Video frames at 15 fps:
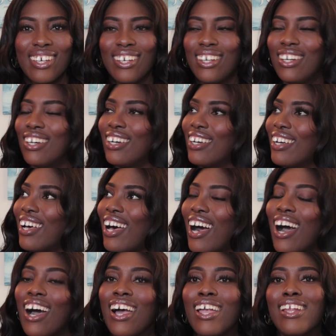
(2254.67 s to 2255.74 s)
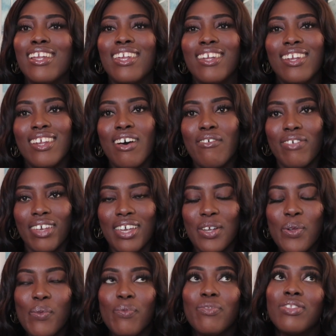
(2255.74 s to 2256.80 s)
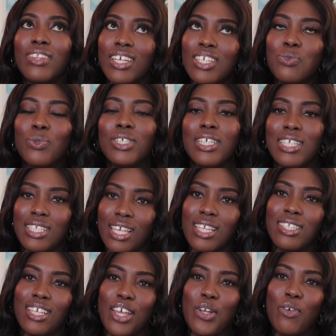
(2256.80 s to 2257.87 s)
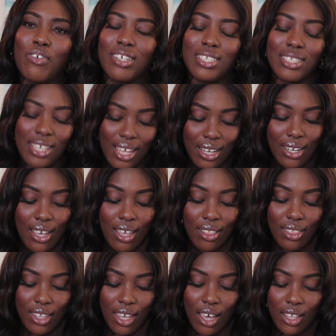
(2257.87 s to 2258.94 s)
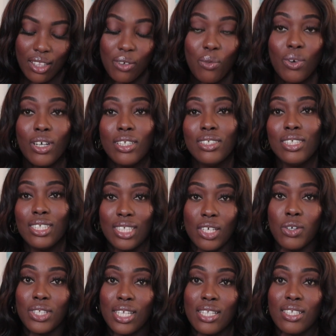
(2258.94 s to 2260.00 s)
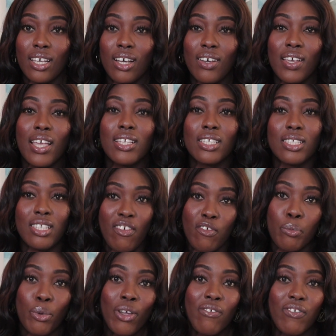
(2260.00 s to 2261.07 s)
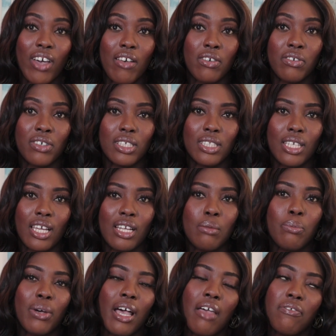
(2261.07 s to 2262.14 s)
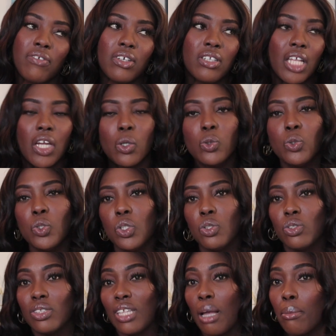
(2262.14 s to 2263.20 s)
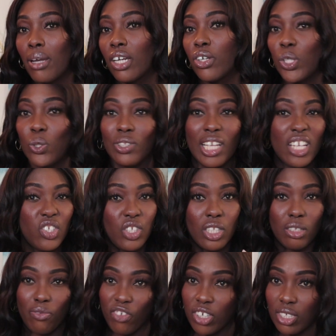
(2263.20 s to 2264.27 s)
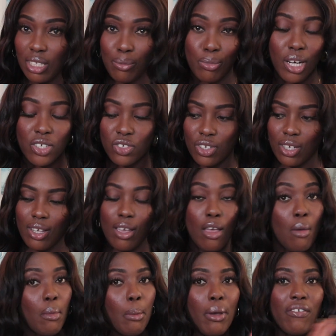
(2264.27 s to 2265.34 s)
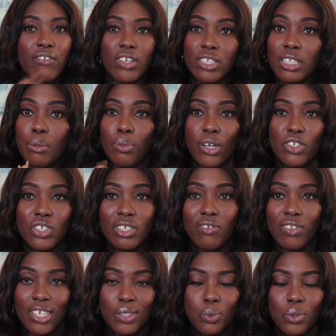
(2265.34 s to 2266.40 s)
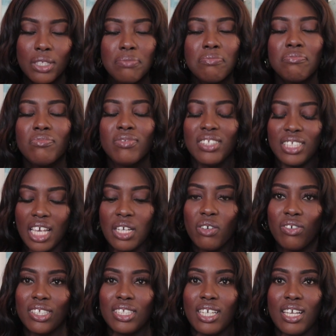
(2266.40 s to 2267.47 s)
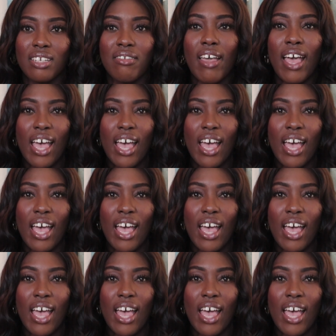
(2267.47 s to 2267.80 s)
I love it. This one is a 10 over 10. The other one, Silk Santal, is a 7.5 over 10, but I feel like, who knows, that might grow. That's just first impression. But my first impression of this one, 10 over 10.